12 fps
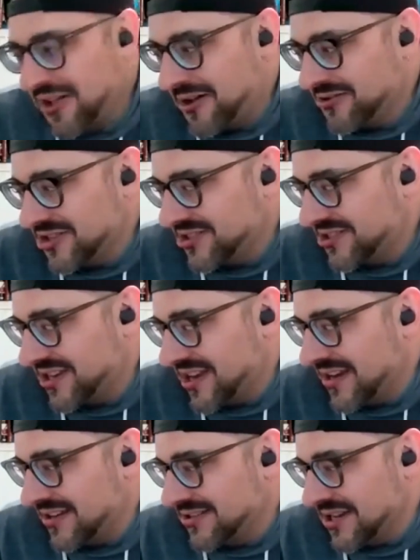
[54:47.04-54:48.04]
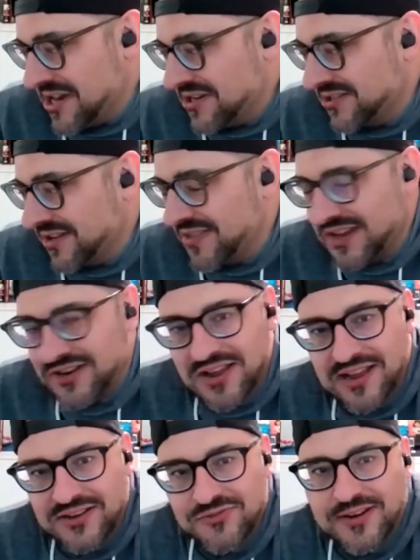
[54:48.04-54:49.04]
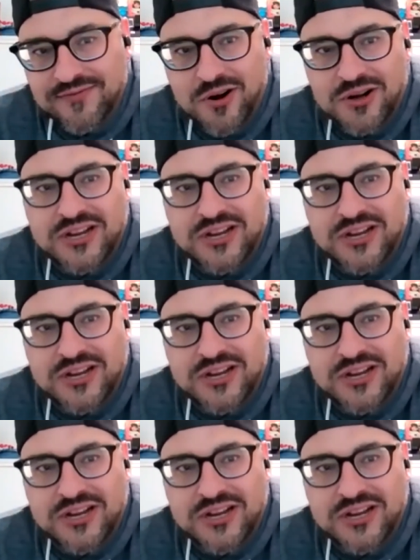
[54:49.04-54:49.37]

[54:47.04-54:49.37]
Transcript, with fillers: i'll i'll just uh, taste and then uh, drink